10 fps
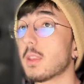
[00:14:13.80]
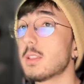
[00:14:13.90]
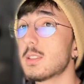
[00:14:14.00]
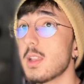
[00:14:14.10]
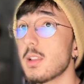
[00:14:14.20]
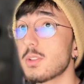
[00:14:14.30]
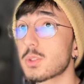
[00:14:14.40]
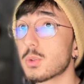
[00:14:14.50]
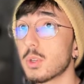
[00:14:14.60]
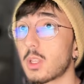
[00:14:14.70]
It says
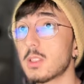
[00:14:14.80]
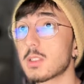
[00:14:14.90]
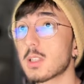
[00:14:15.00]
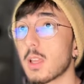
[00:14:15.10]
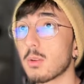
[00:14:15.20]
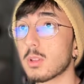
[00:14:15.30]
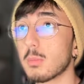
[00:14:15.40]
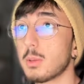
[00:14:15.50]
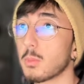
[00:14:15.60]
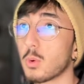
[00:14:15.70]
cookies can only
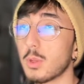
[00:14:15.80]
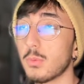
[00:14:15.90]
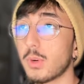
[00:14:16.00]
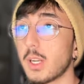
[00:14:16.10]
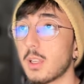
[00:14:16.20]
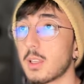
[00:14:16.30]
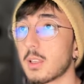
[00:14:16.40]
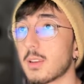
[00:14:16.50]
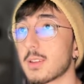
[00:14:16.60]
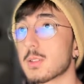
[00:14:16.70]
be modified
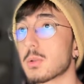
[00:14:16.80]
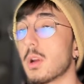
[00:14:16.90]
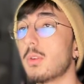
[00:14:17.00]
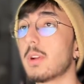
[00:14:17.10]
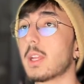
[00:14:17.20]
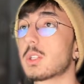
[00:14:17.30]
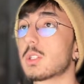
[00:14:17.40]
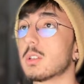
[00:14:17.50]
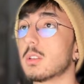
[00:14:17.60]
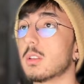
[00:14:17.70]
in a server
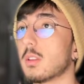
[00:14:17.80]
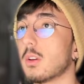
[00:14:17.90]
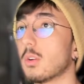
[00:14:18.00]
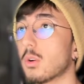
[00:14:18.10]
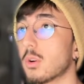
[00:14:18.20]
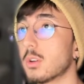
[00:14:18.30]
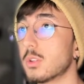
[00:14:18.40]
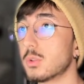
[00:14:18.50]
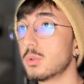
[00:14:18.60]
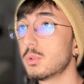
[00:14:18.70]
action or
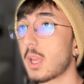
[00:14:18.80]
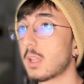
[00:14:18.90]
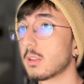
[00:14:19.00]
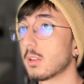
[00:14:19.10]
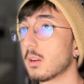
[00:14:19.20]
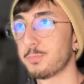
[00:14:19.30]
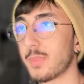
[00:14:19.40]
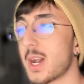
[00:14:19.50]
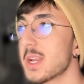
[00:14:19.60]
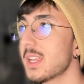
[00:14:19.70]
root handler.
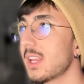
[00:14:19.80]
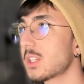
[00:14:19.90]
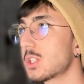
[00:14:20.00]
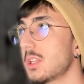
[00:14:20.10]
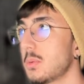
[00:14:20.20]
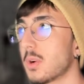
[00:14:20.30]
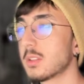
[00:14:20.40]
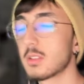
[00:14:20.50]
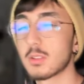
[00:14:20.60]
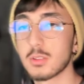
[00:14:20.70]
I actually
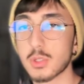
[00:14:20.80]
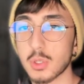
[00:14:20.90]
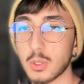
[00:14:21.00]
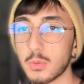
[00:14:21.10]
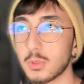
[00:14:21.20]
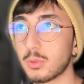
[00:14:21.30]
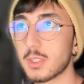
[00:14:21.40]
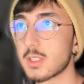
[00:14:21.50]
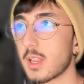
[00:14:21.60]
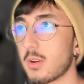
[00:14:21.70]
wanted to show you
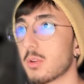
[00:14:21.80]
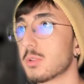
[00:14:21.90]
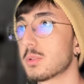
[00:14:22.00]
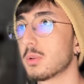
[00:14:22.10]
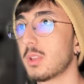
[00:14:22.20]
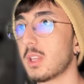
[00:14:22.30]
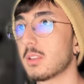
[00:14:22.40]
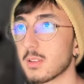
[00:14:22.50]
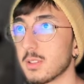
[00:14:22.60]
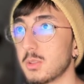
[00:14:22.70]
this error so
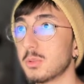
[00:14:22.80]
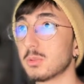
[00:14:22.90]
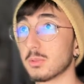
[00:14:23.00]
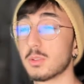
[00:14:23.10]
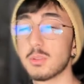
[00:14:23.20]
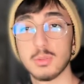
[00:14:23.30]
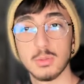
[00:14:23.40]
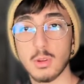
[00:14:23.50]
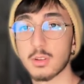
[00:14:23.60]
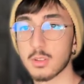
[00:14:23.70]
that you
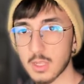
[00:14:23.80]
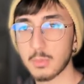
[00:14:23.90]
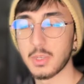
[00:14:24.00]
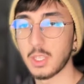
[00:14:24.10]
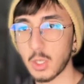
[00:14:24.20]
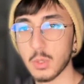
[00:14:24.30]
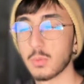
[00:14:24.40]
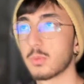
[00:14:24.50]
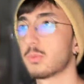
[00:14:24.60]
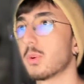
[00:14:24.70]
learn something
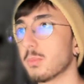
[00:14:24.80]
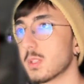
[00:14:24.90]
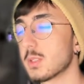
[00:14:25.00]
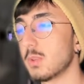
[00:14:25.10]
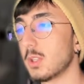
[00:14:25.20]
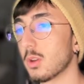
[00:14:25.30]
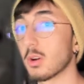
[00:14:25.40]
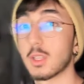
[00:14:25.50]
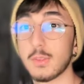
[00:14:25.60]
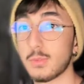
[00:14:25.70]
new from this
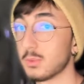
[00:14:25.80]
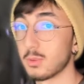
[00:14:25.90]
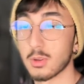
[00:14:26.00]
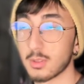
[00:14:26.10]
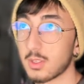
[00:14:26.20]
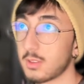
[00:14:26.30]
video if you don't